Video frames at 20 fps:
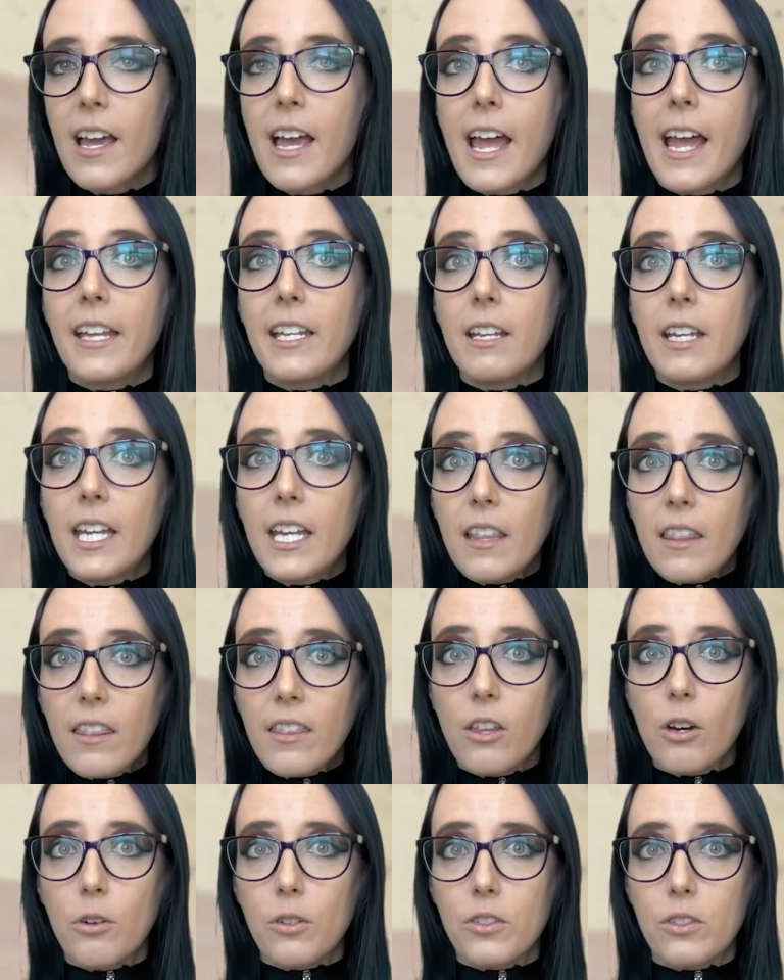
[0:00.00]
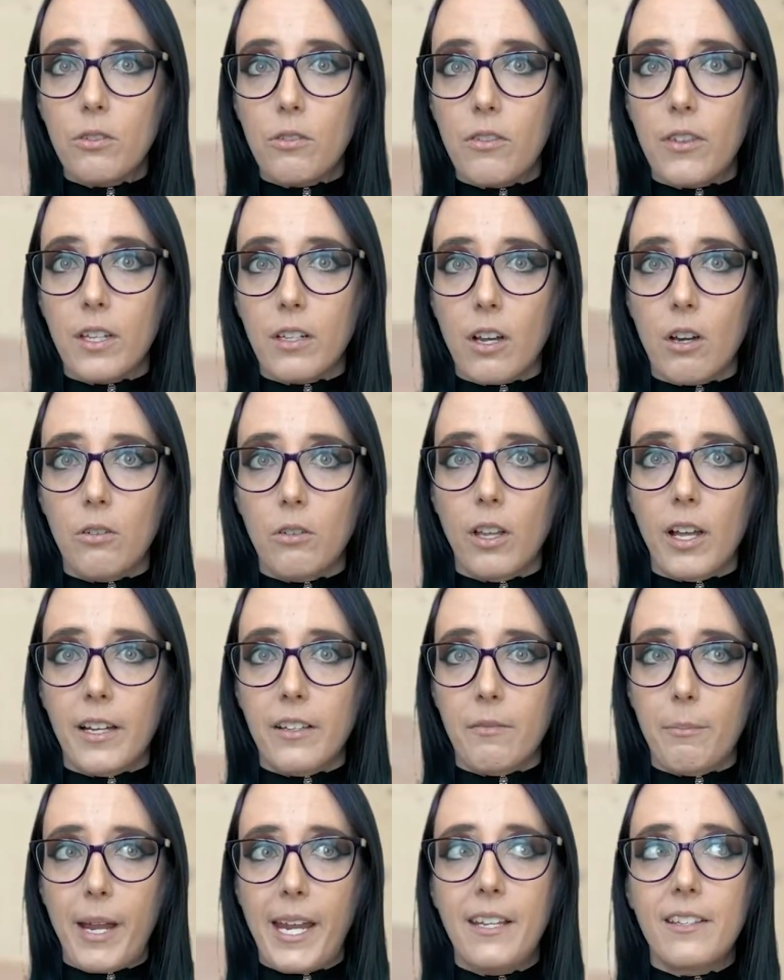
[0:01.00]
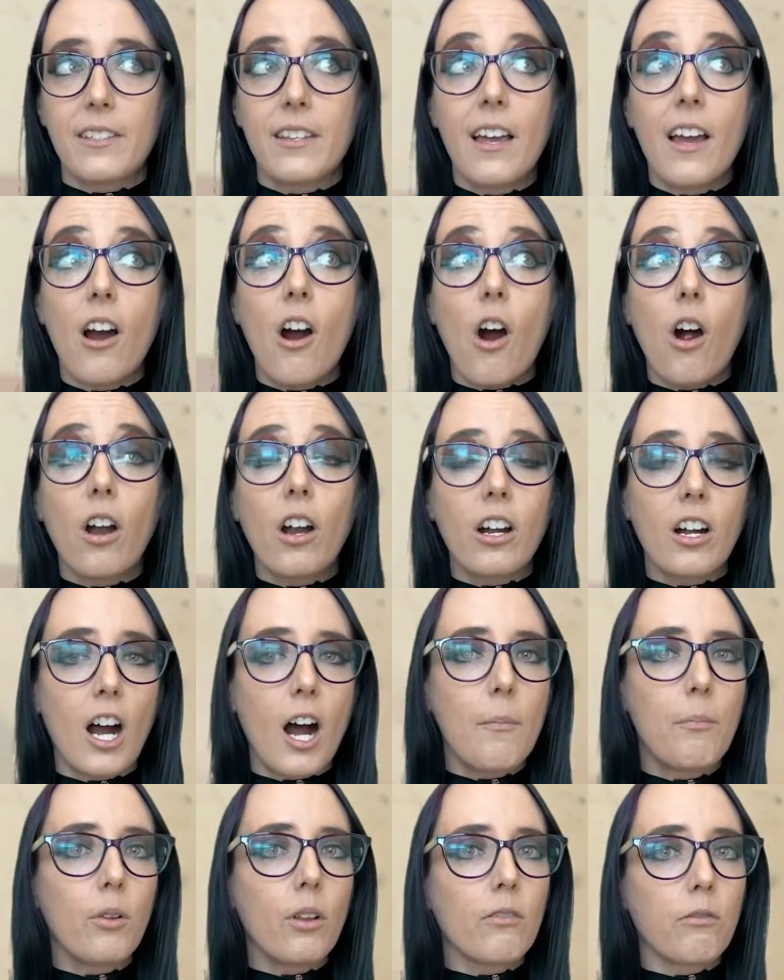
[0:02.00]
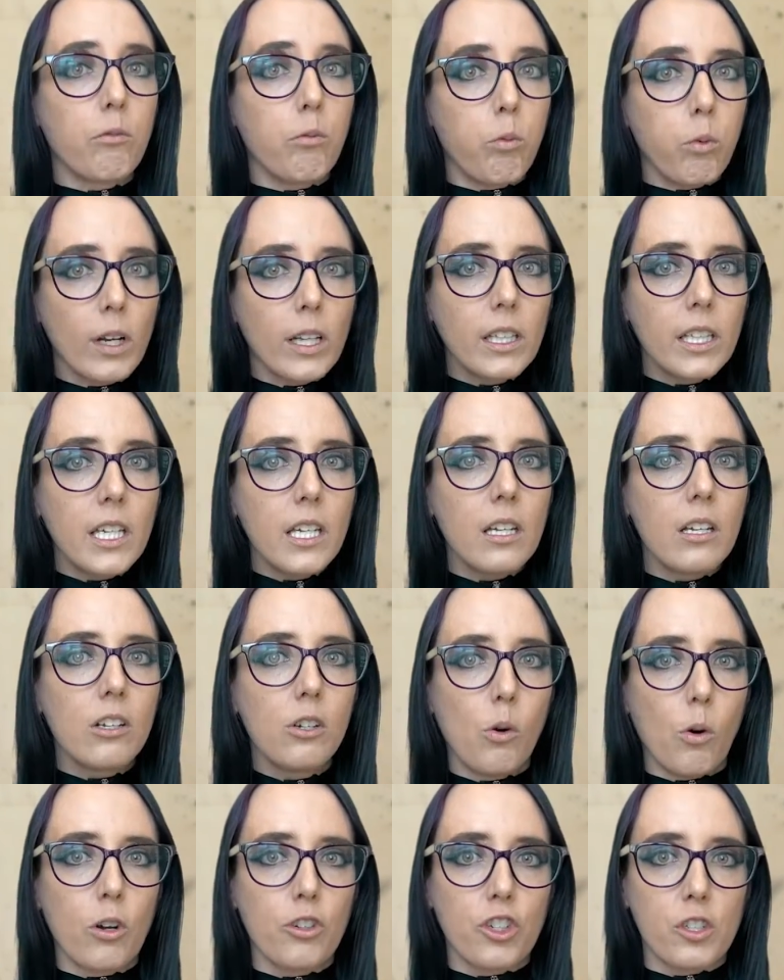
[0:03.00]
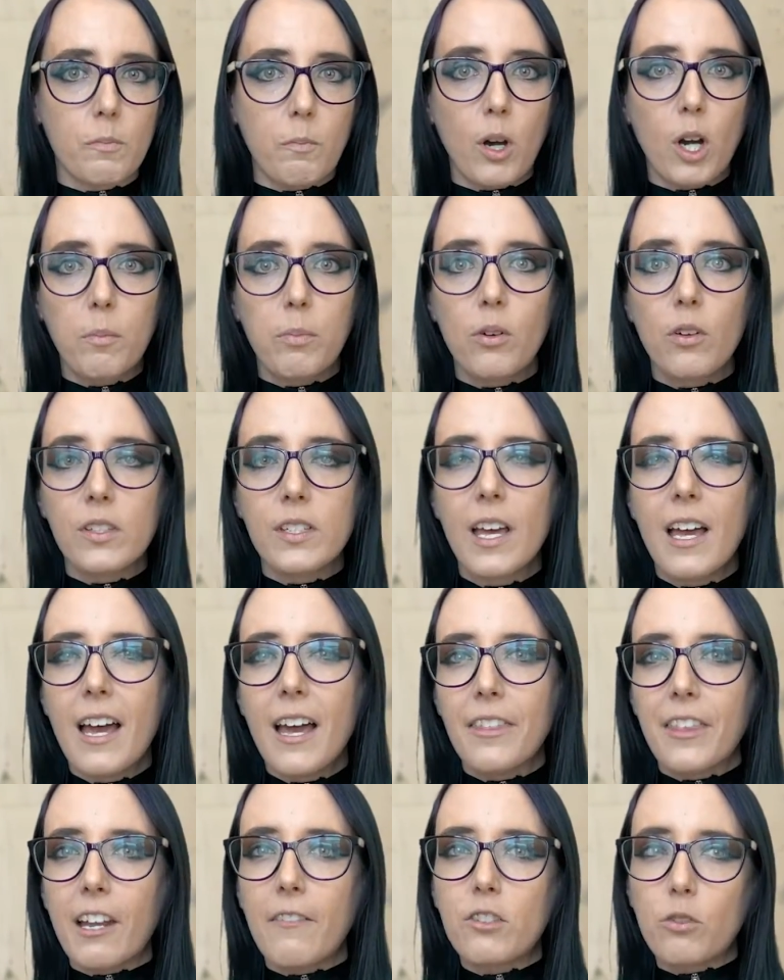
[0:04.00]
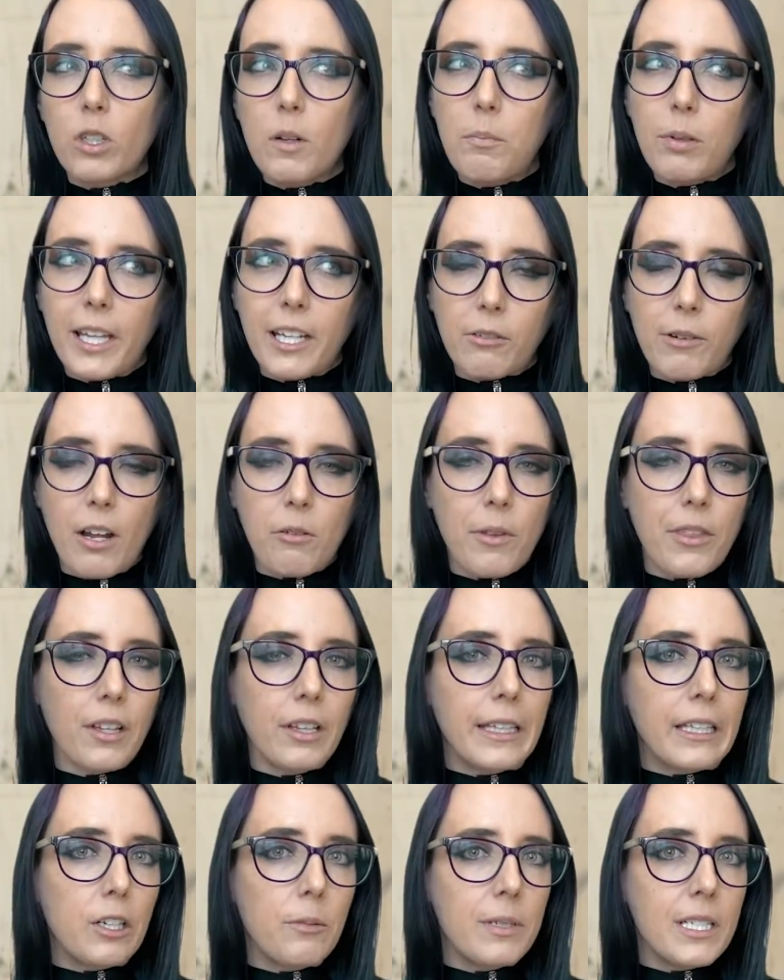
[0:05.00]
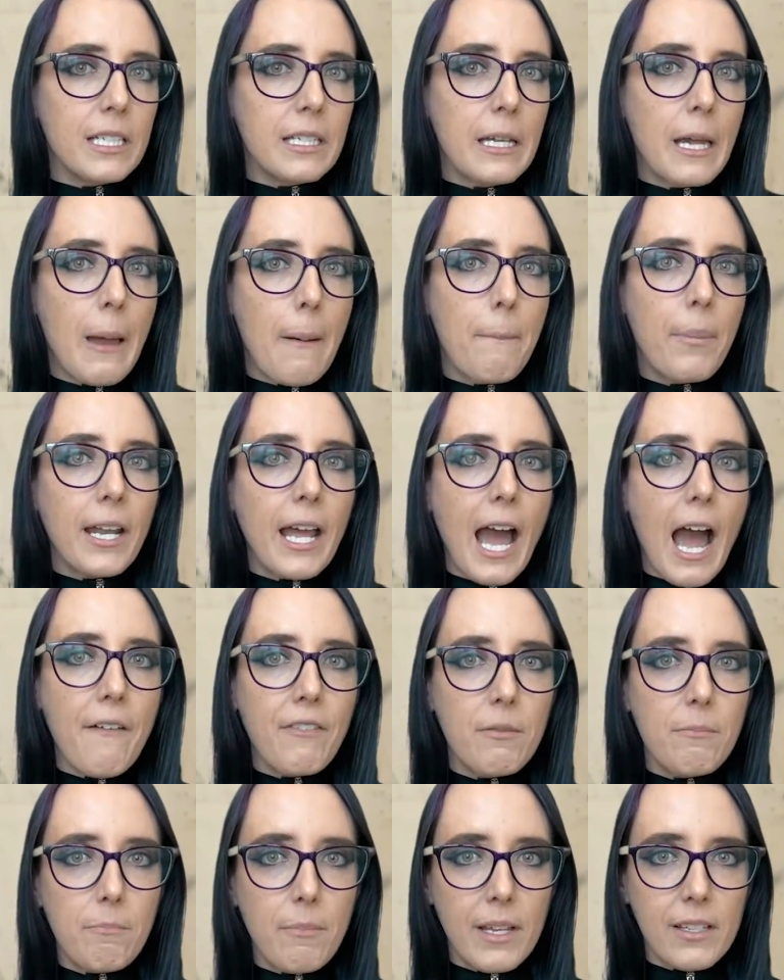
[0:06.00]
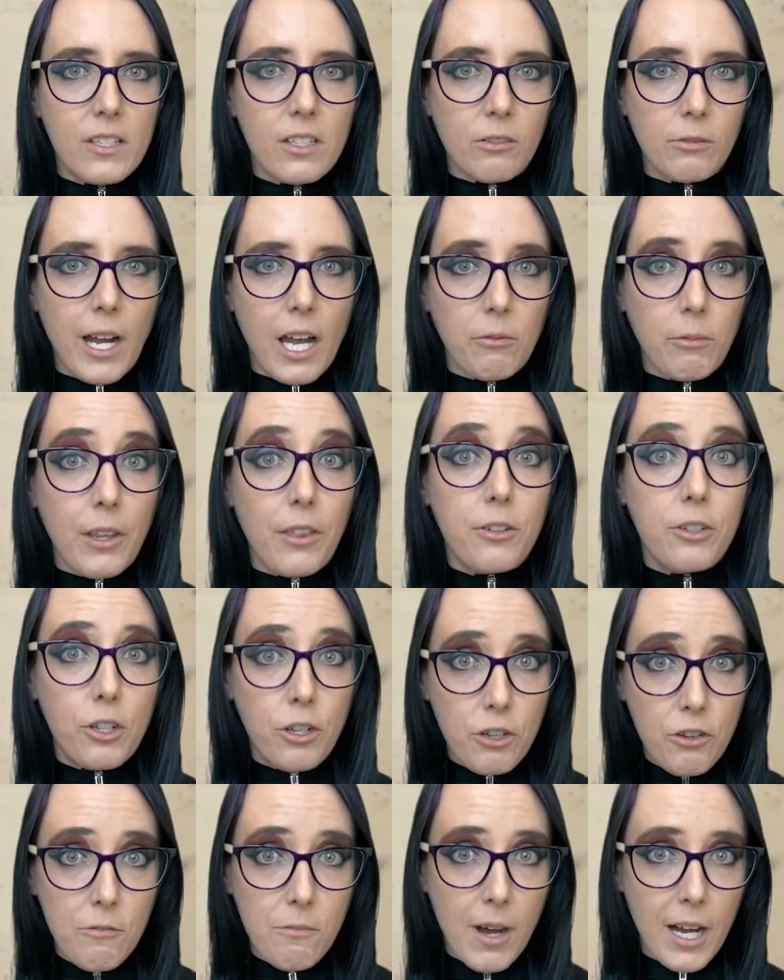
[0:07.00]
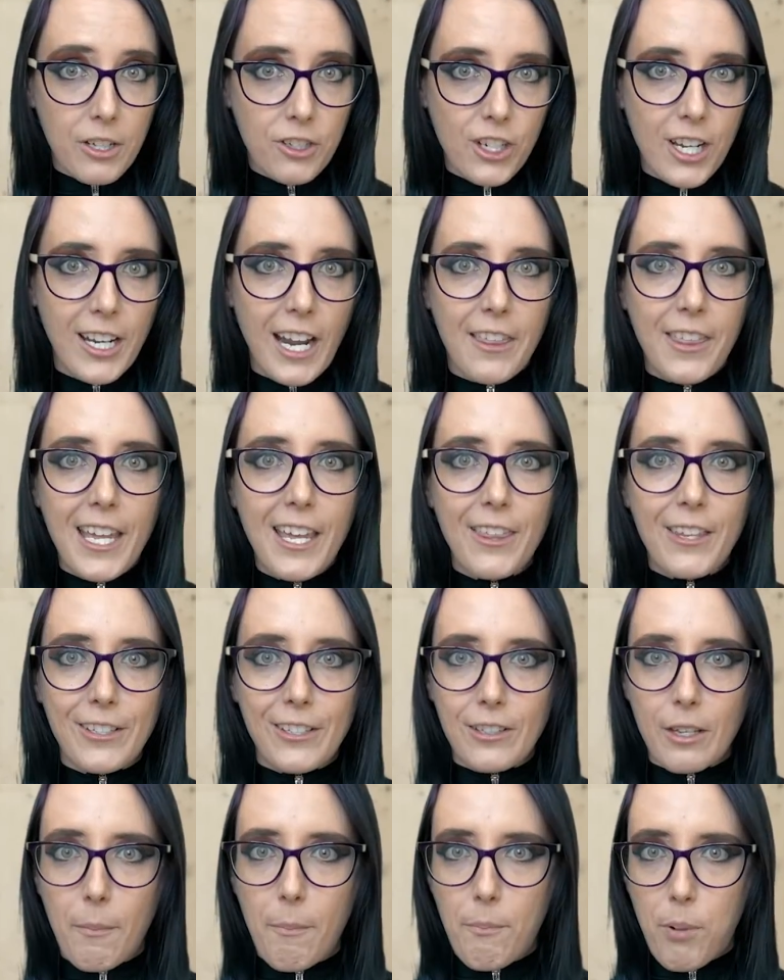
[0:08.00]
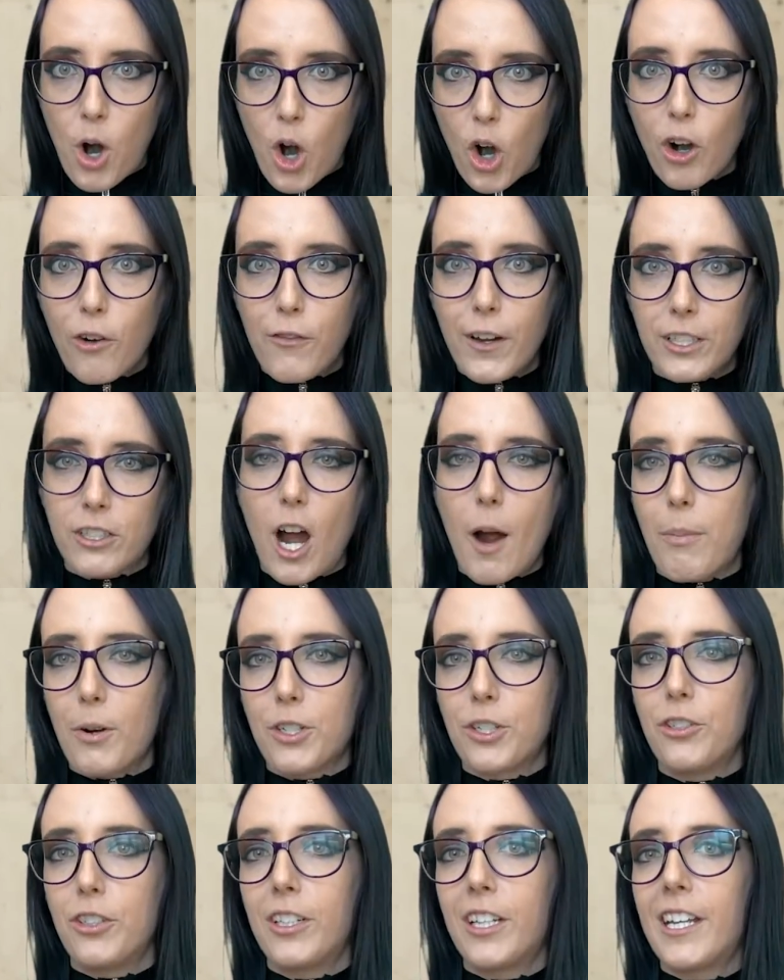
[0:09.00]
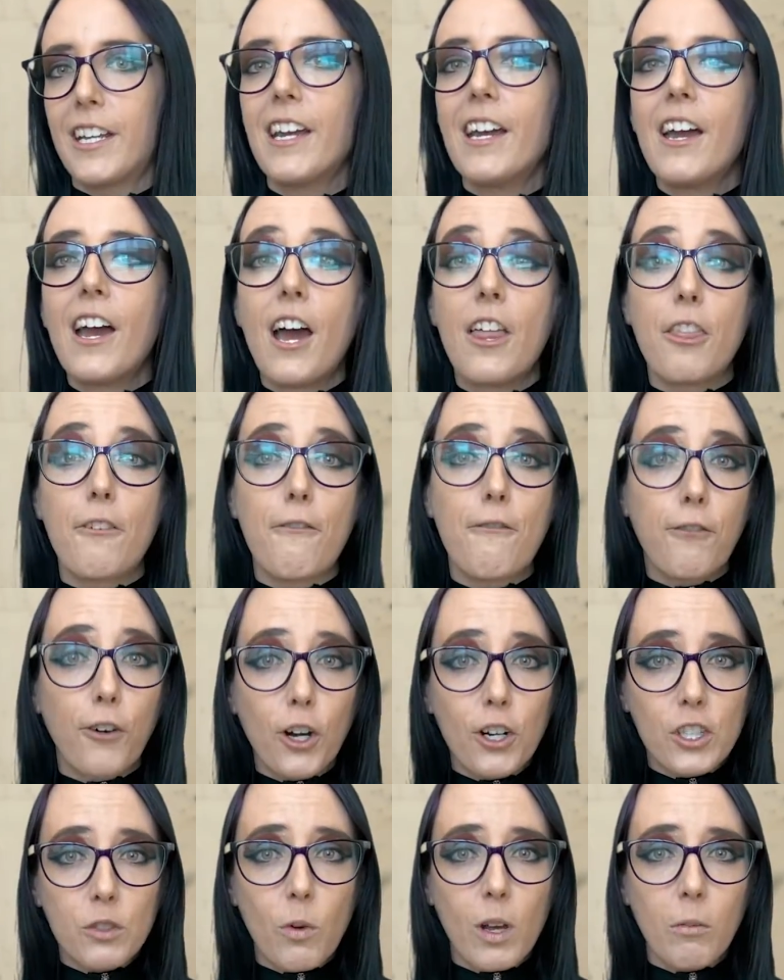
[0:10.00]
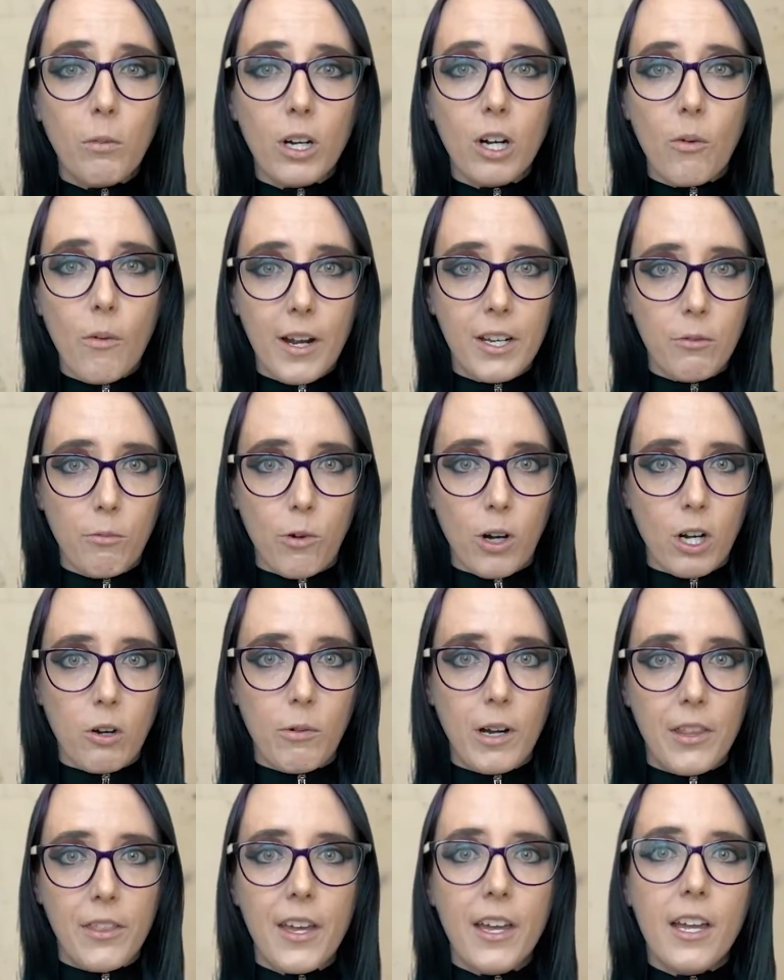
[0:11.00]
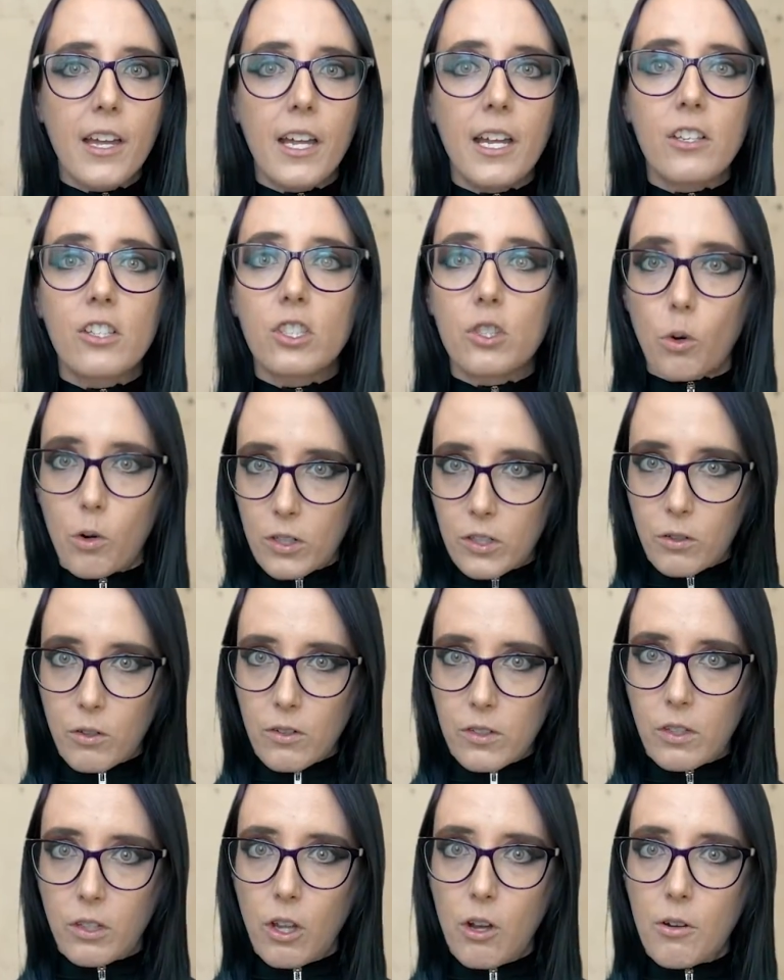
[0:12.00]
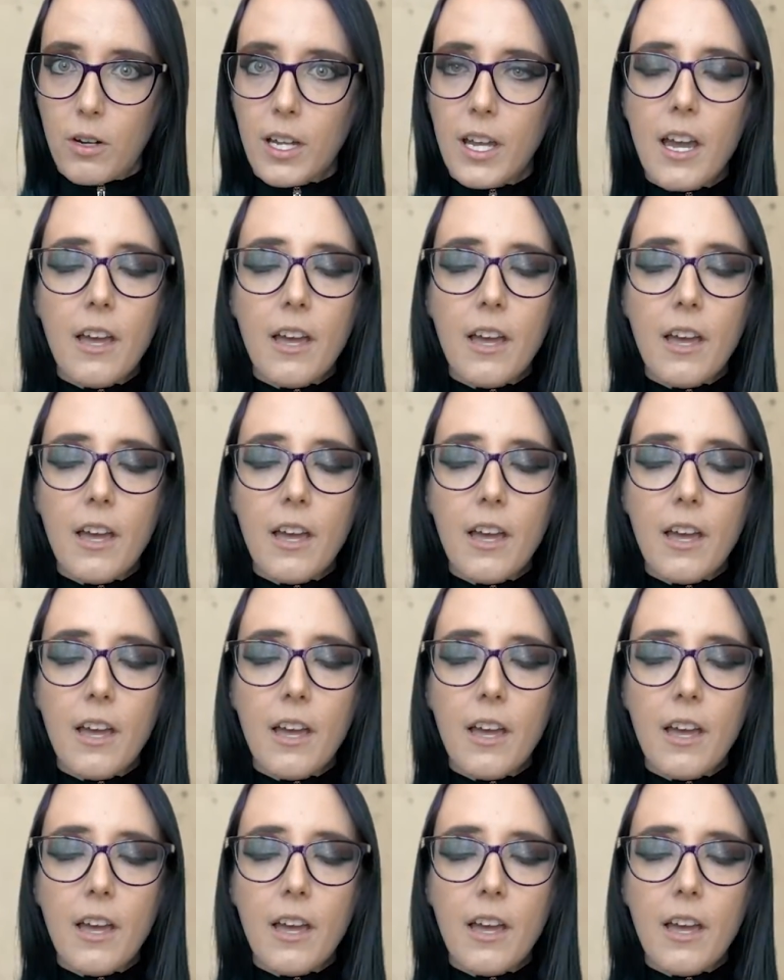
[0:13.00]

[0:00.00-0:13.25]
And in those 2 thin coat line of paints are a couple of really gorgeous purples that I've sort of played around with a little bit, but haven't messed around with too much. And I think this is a perfect opportunity. And the first one we're going to work with is Sorcerer's Cloak.